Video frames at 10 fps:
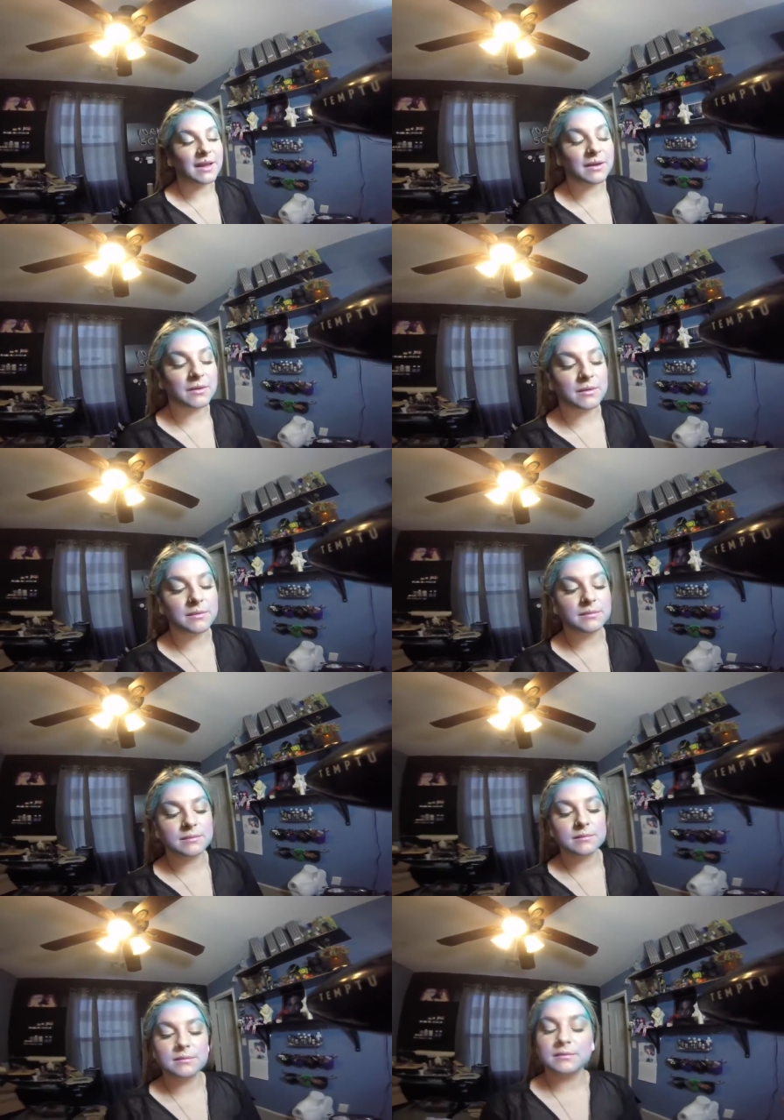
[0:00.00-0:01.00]
you can
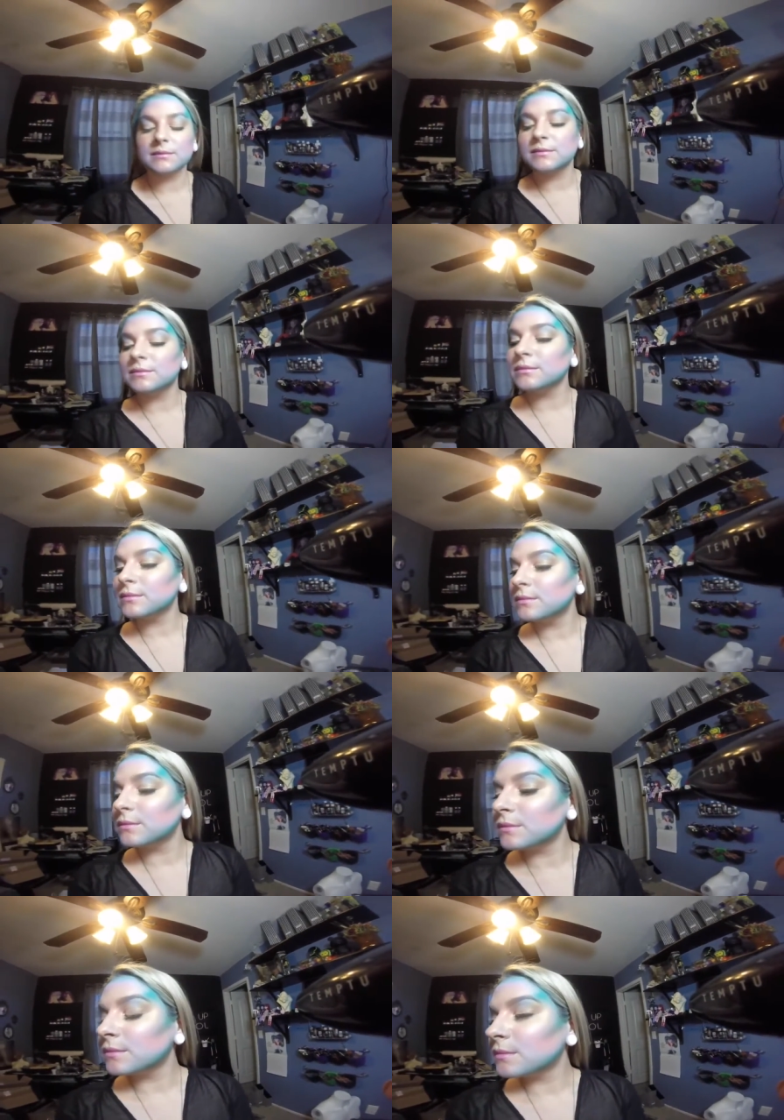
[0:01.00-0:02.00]
see
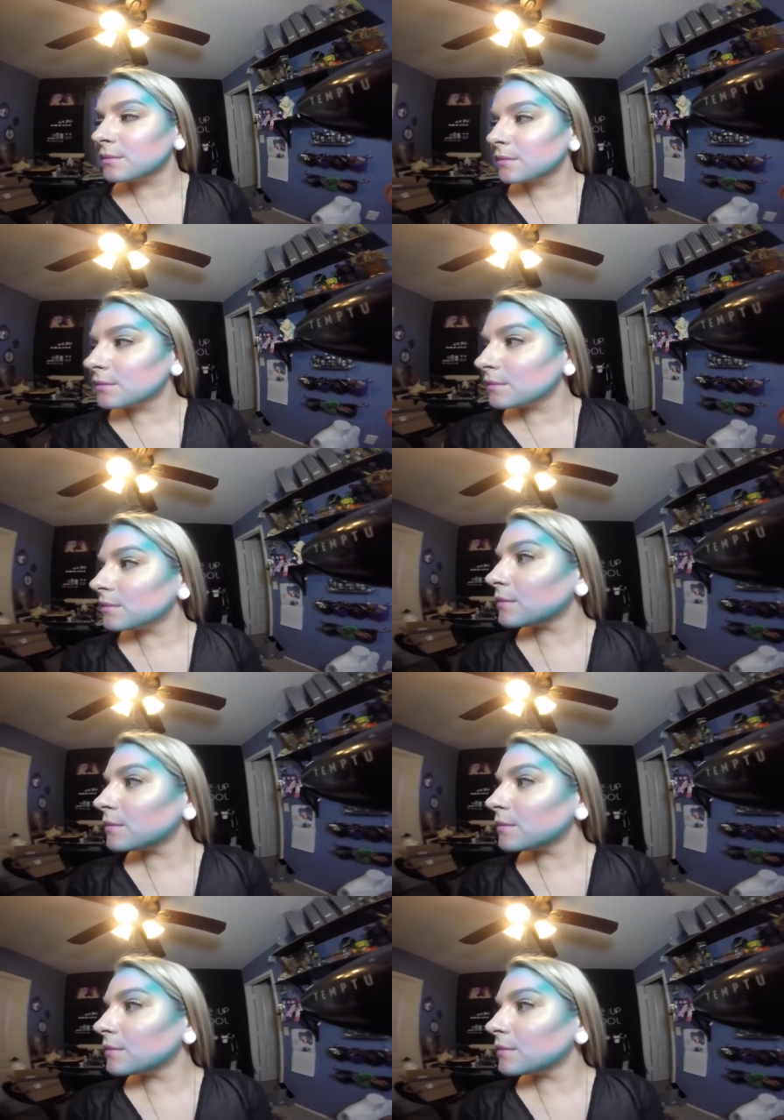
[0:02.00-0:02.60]
just